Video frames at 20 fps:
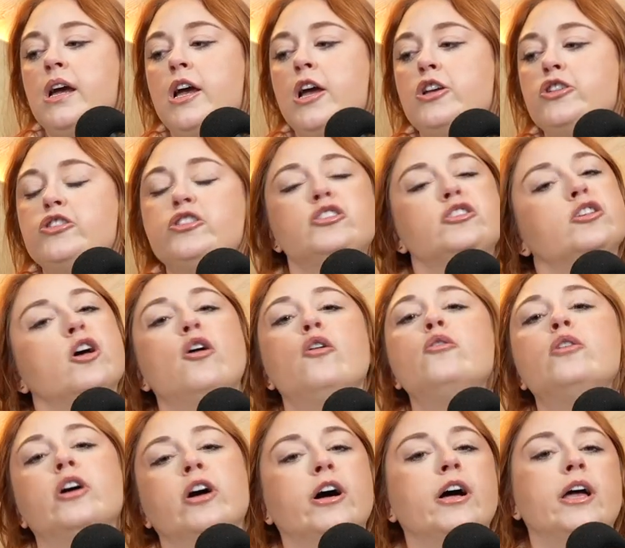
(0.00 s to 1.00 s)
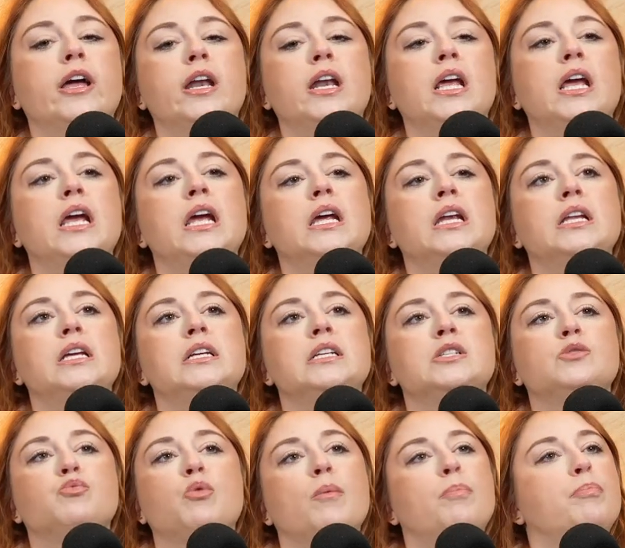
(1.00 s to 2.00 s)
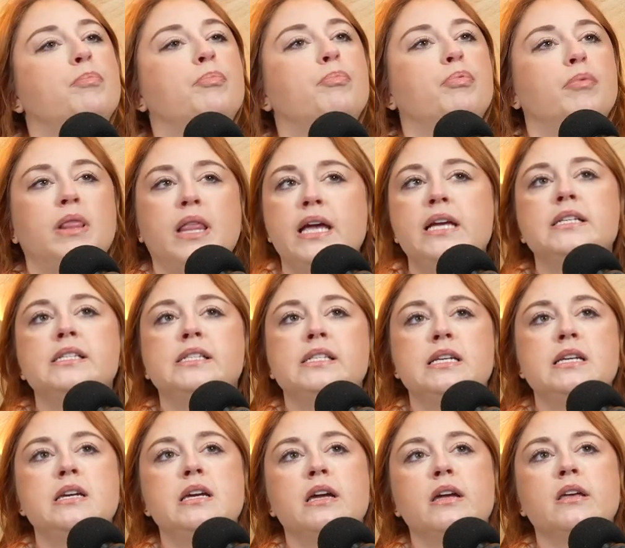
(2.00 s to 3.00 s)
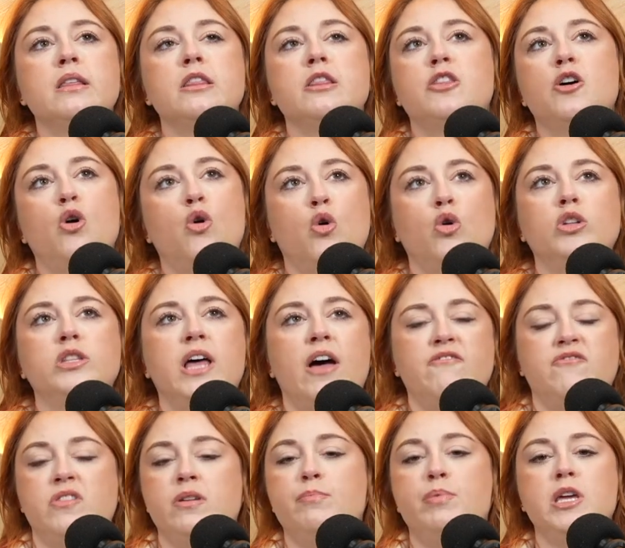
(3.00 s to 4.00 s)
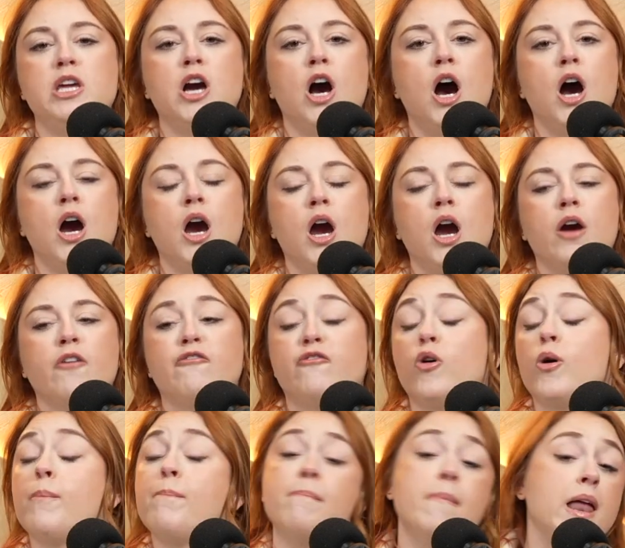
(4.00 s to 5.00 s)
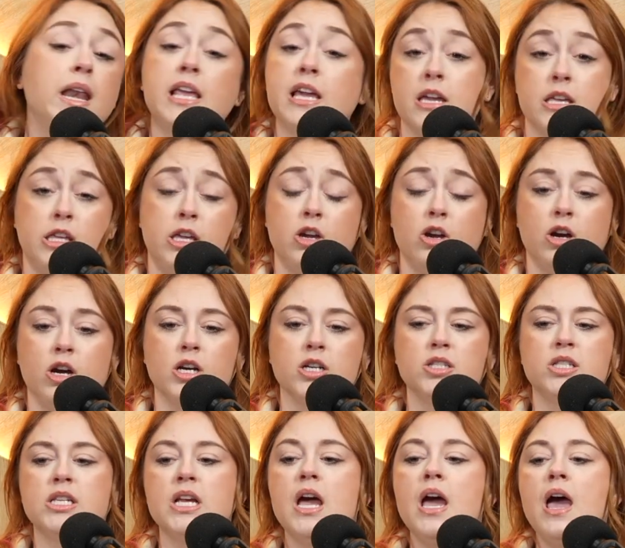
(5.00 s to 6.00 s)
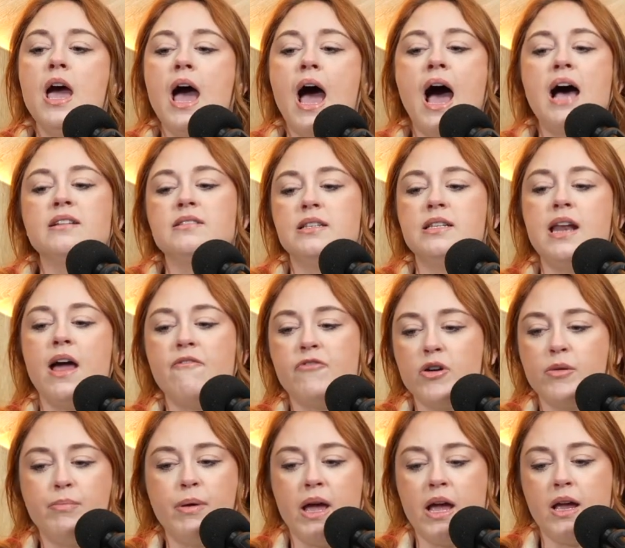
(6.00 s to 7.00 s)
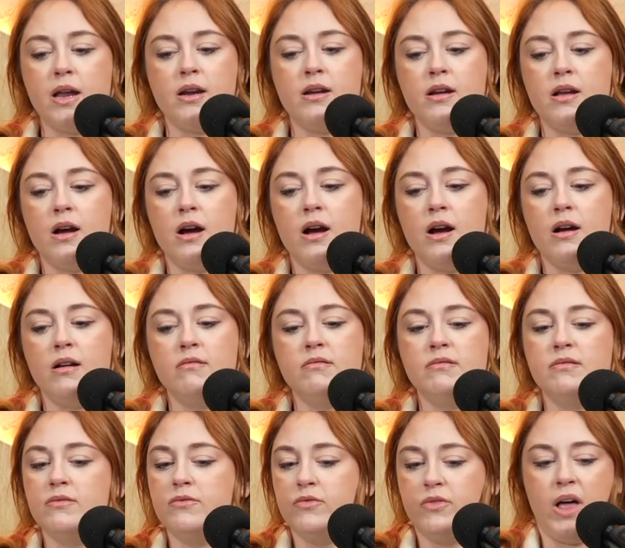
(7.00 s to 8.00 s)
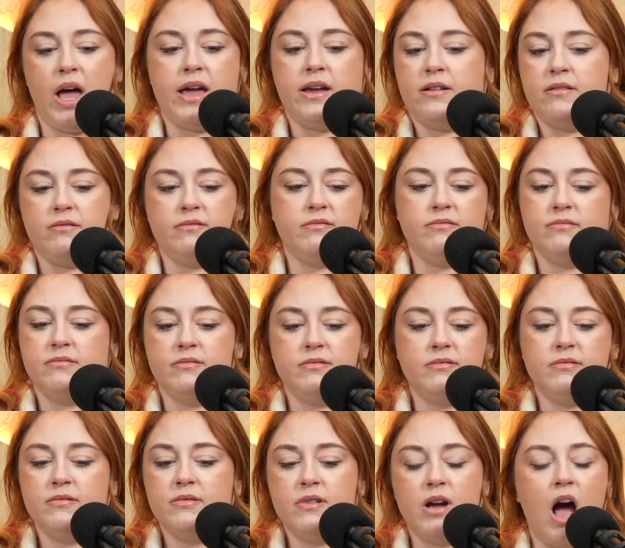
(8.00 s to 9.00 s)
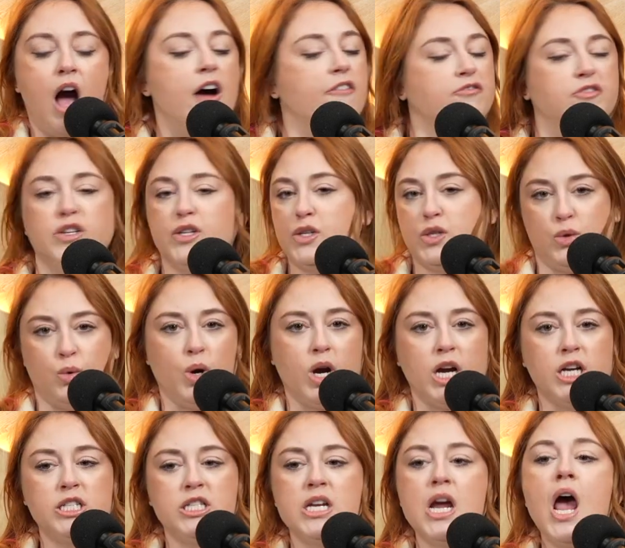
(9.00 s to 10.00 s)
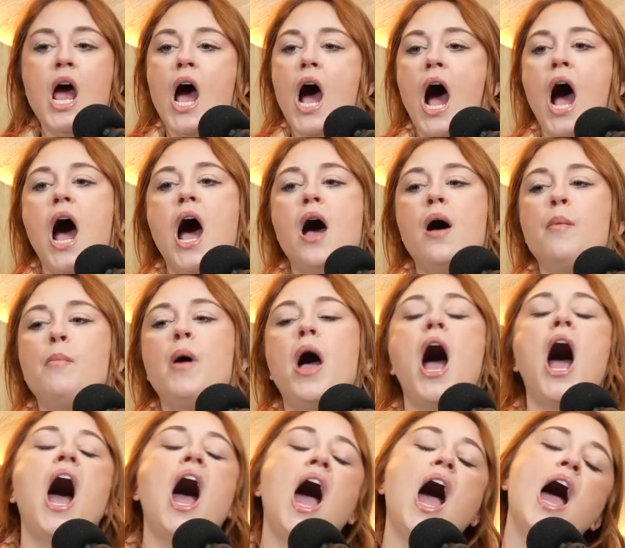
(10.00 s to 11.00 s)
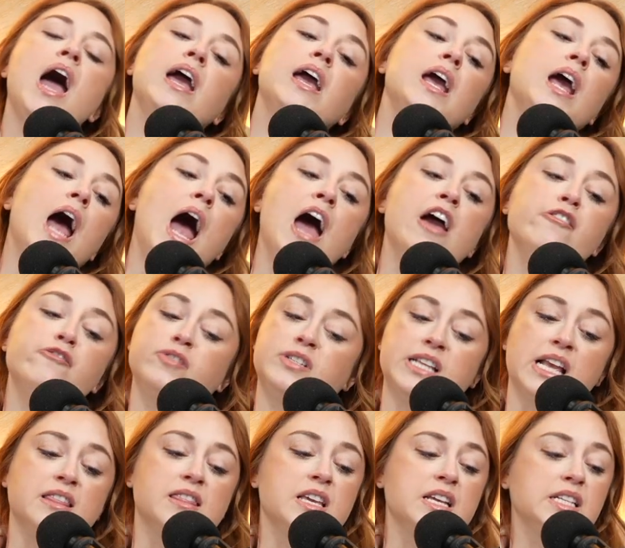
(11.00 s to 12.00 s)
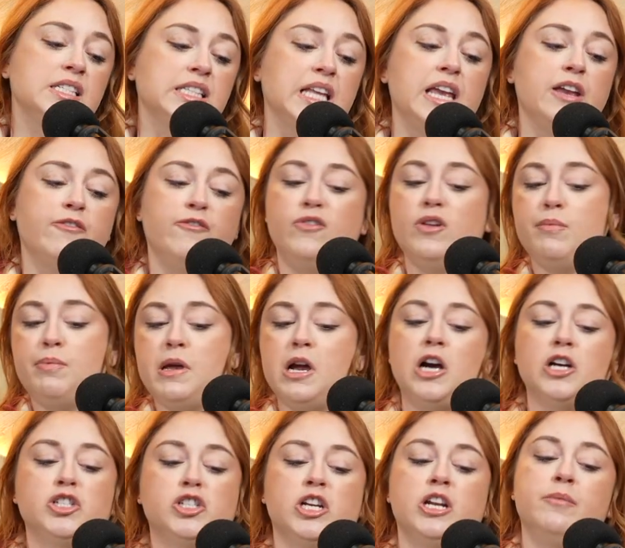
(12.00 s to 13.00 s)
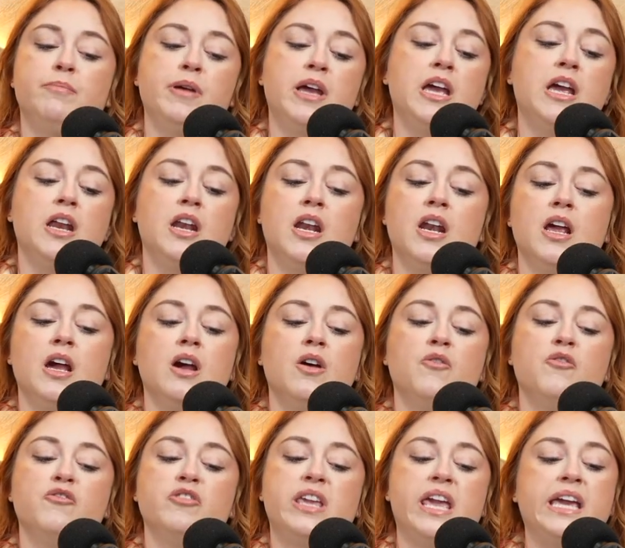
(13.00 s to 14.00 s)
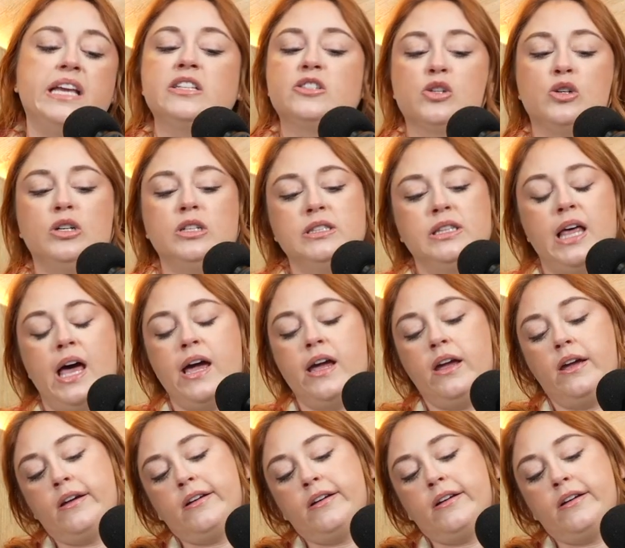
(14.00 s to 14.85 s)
so good. It is replacing the whole that VPR for many years has never been like of the sort. I've said this, like, VPR should have been canceled like